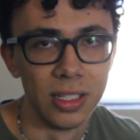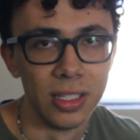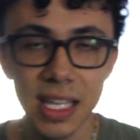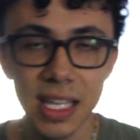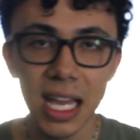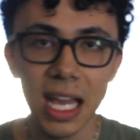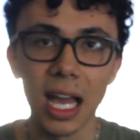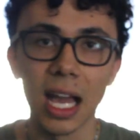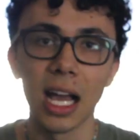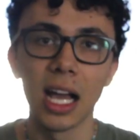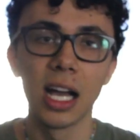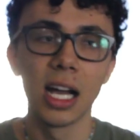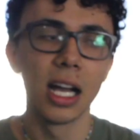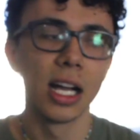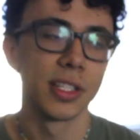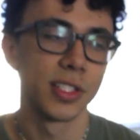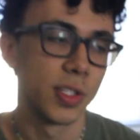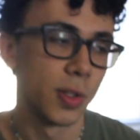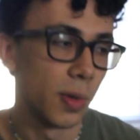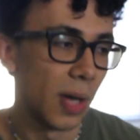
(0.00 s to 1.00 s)
Yeah,
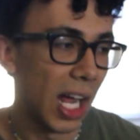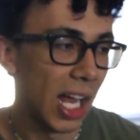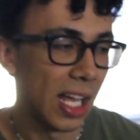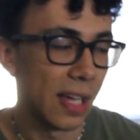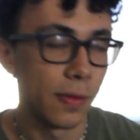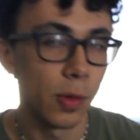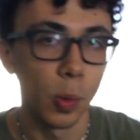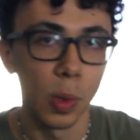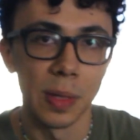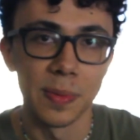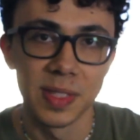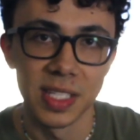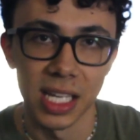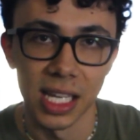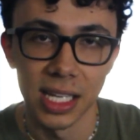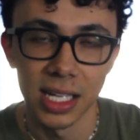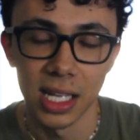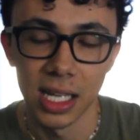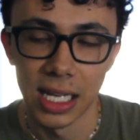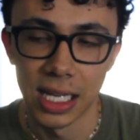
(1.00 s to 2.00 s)
uh, so I have a
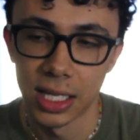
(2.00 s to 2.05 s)
website,